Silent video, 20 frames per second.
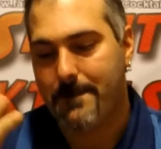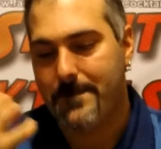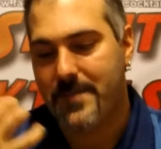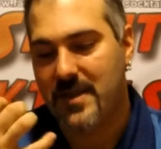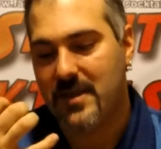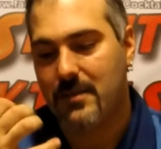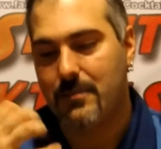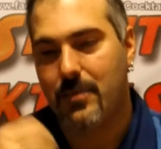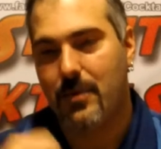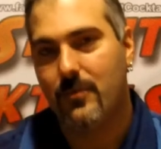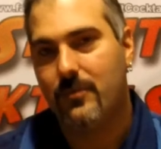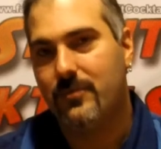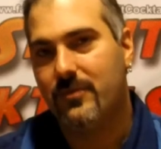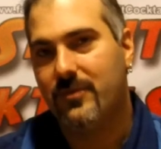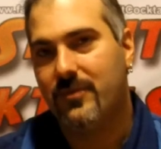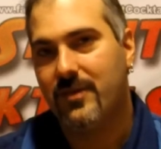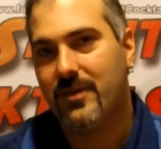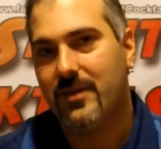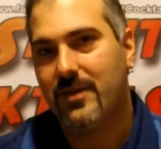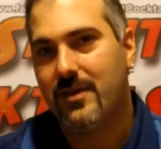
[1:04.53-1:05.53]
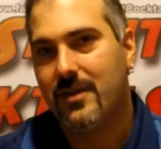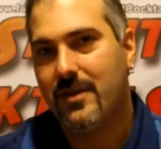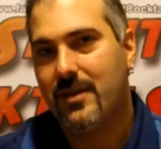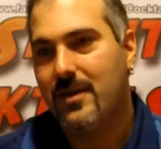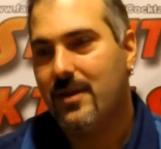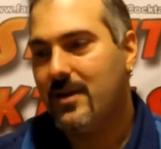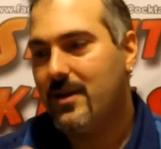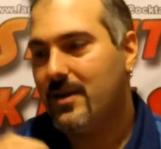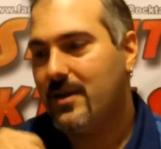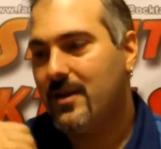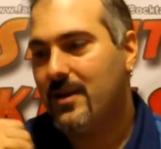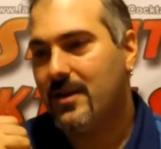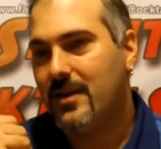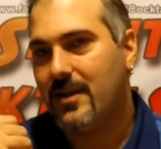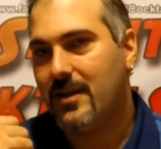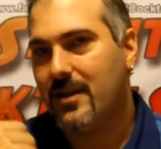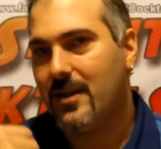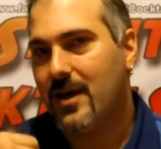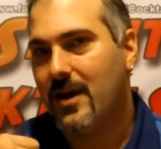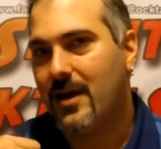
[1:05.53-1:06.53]
bit of potency and
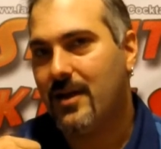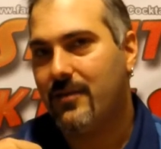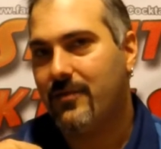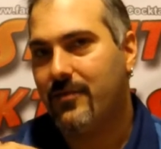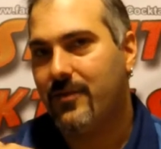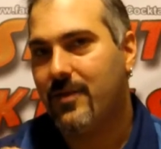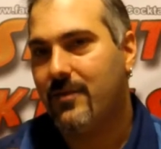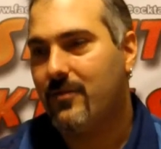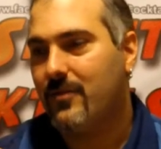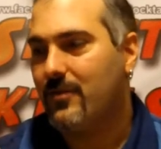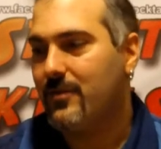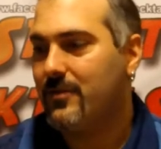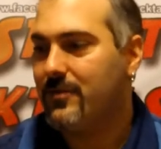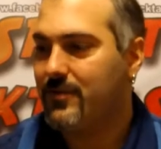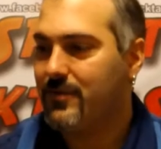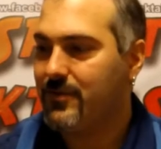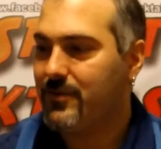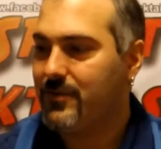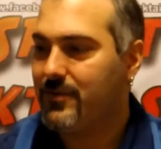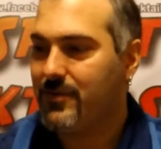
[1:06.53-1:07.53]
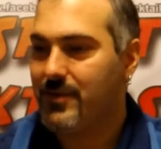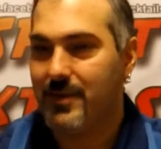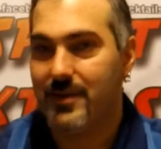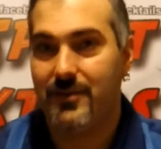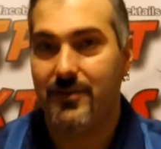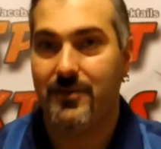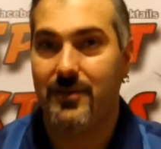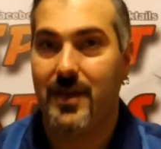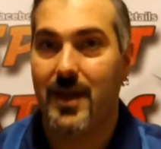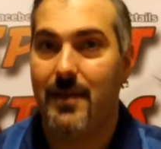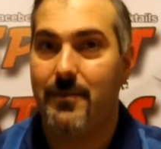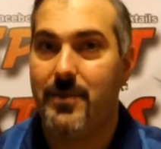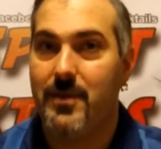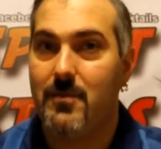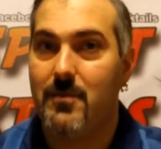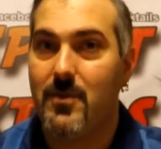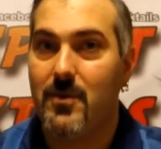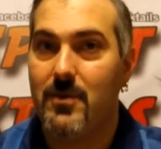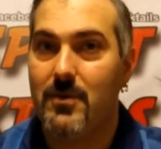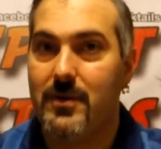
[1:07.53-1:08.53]
a lot of flavor. It's
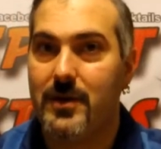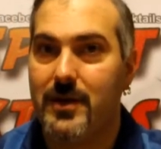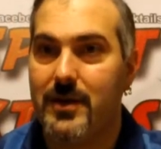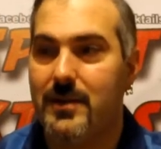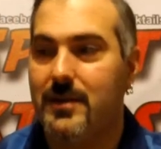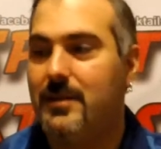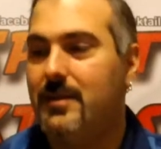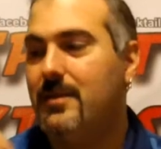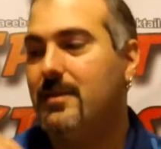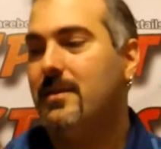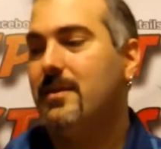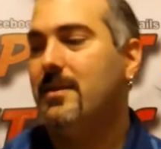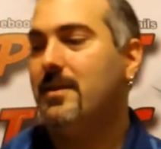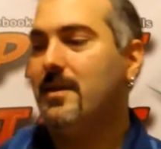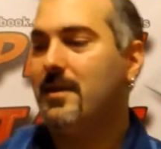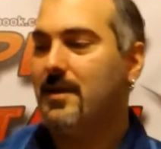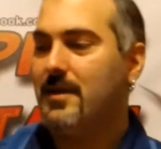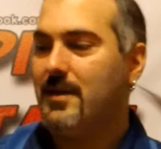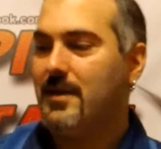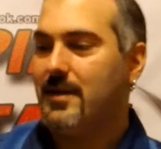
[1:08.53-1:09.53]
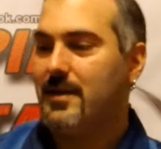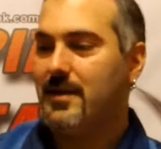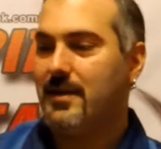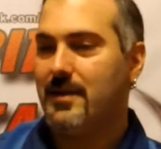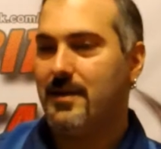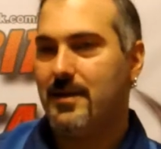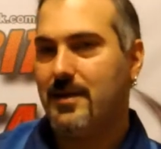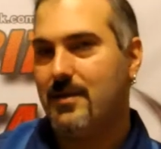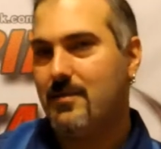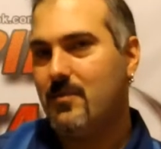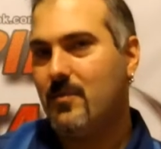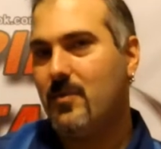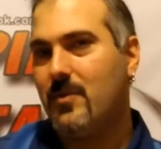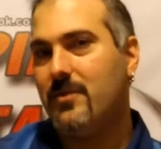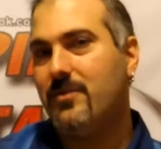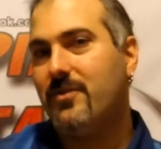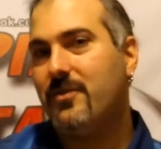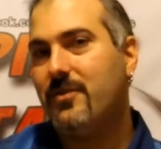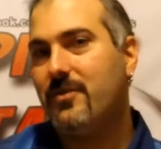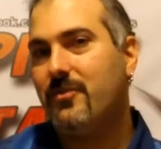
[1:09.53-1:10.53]
Captain Morgan. And
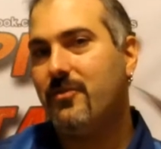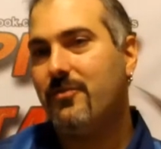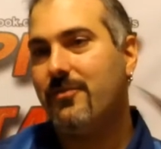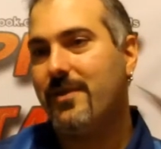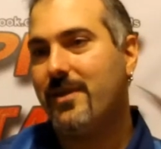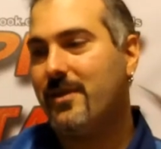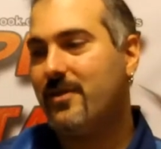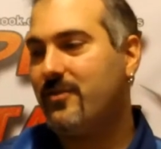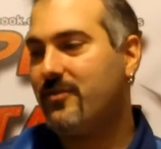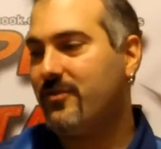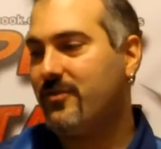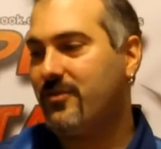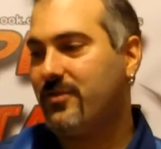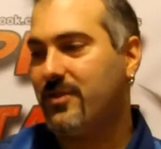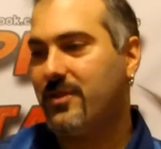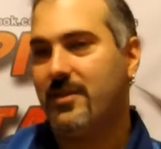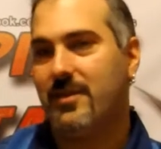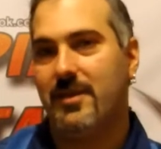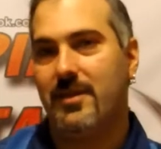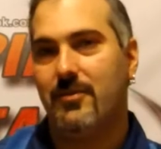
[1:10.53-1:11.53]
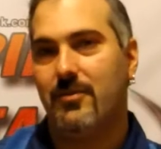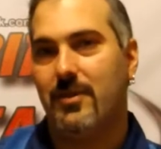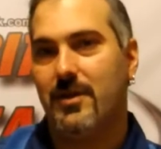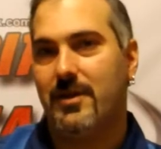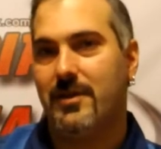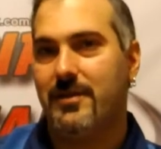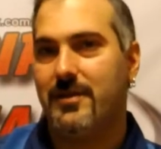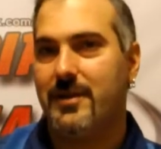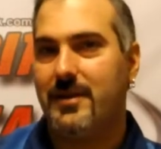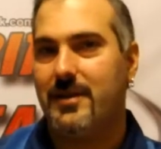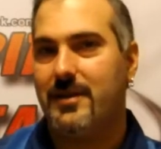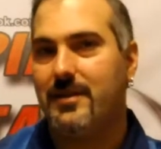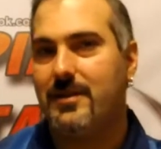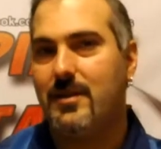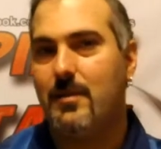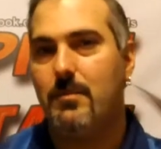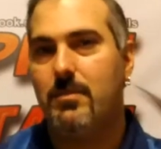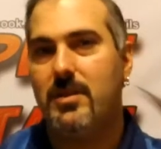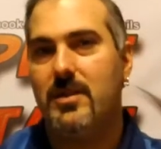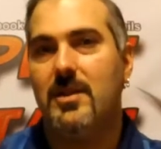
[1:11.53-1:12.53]
what's his revenge? The Grandine,
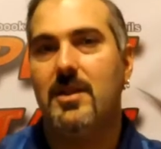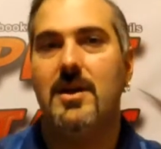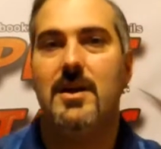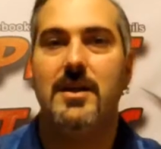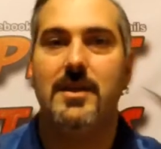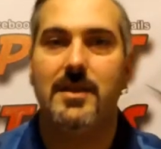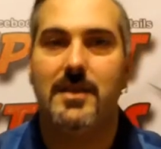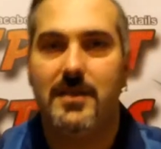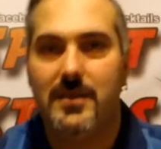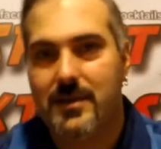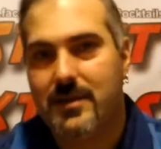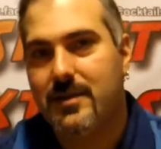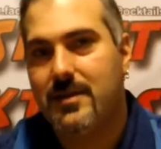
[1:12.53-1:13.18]
the blood.